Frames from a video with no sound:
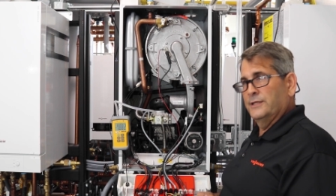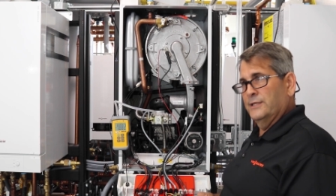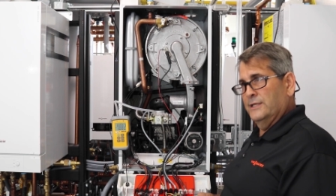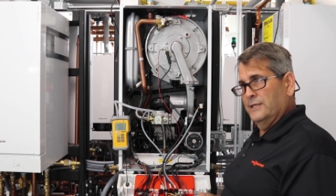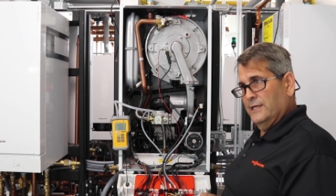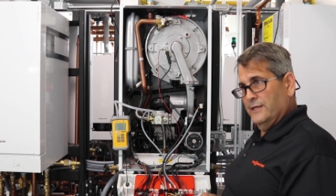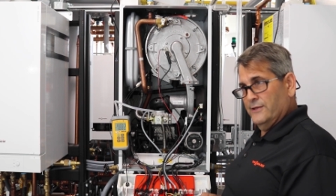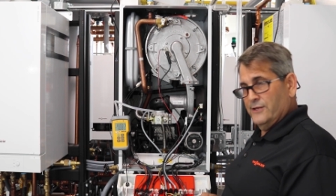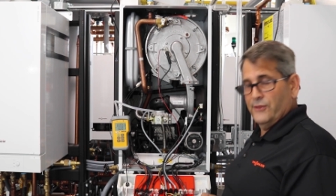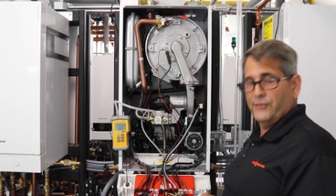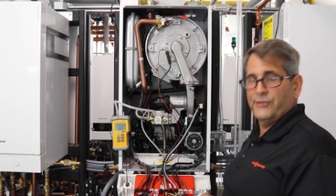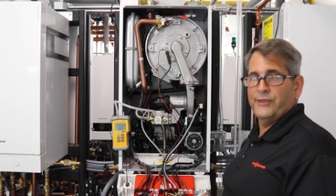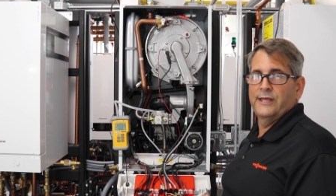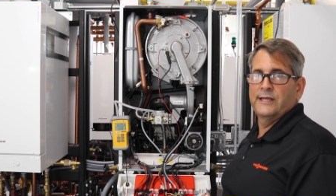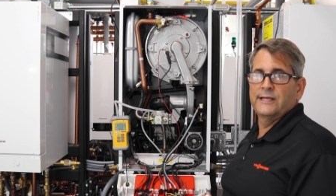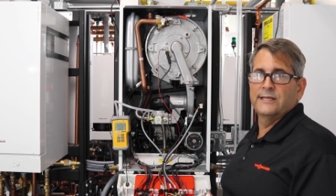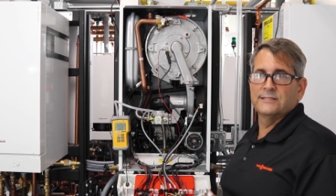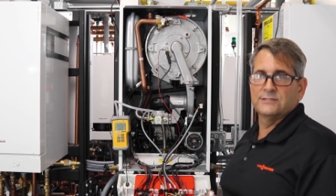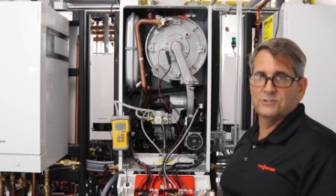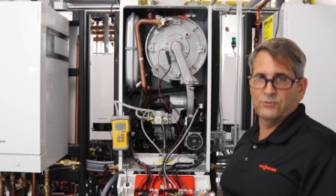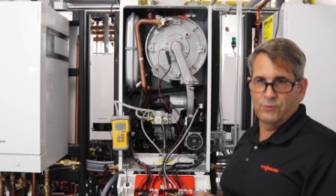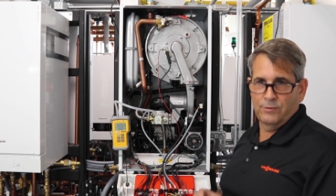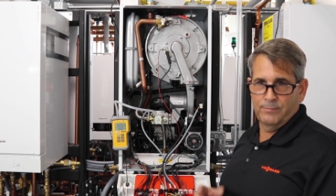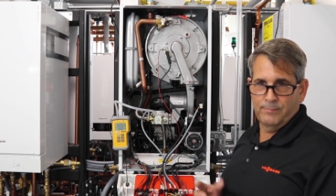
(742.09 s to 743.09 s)
And the other thing
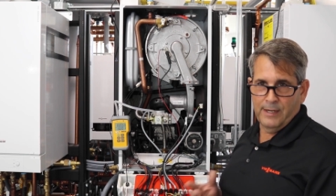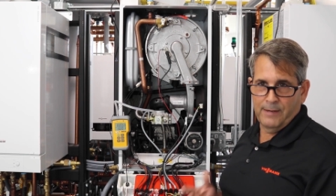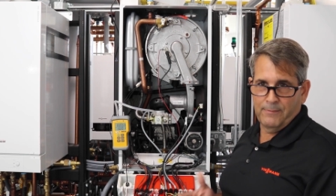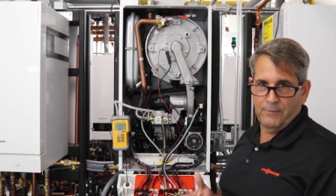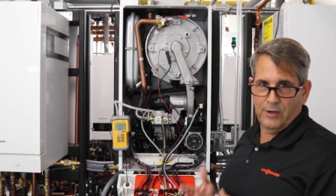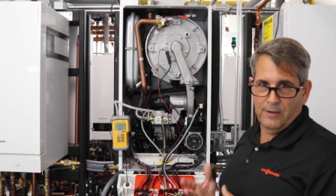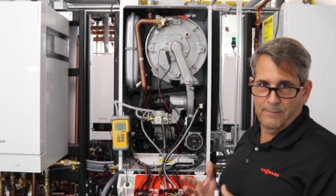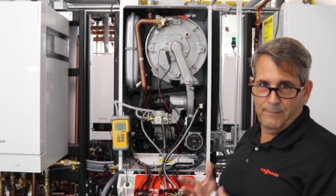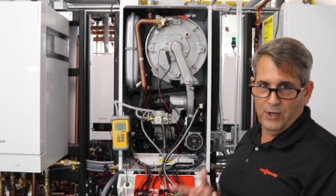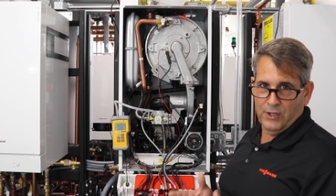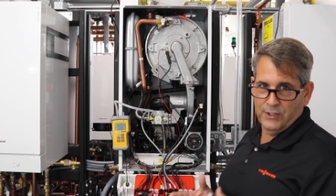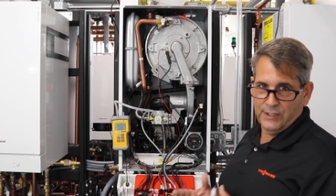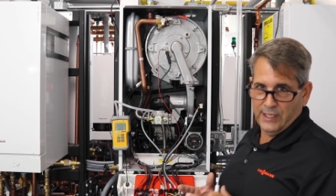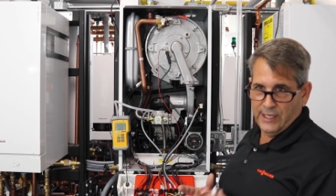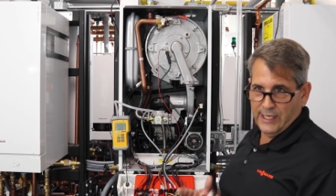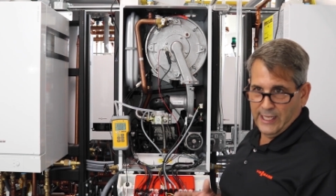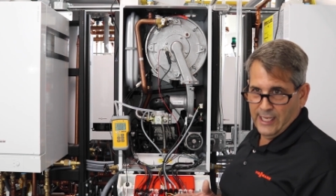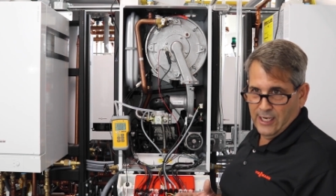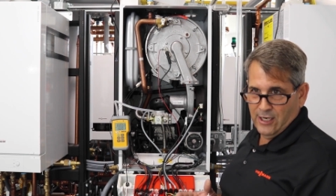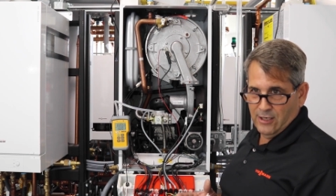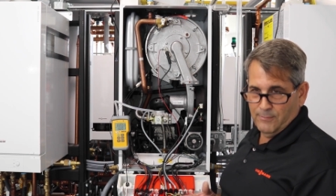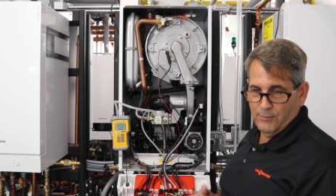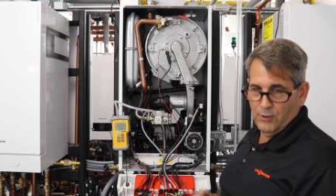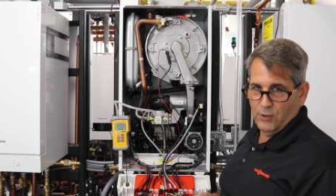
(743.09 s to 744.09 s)
is, remember about your
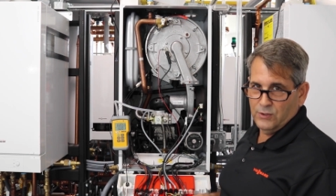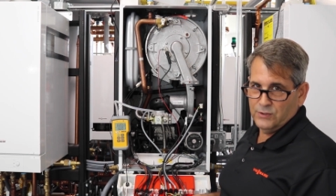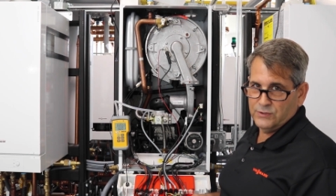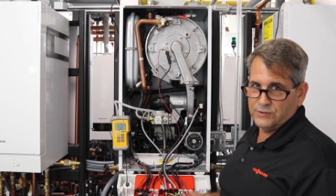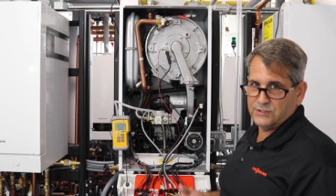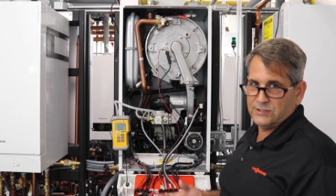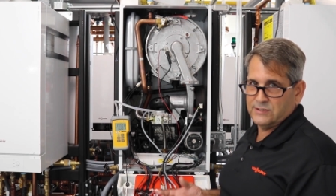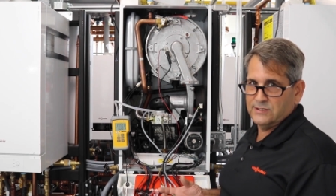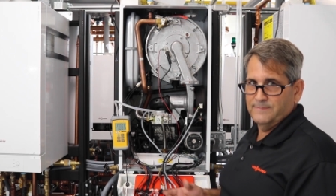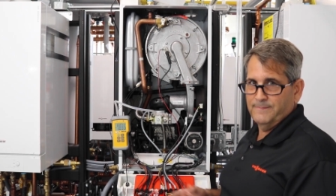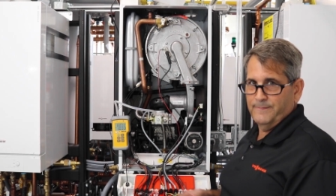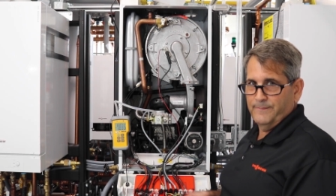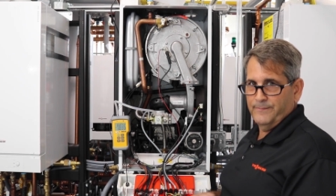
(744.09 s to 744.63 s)
elbows.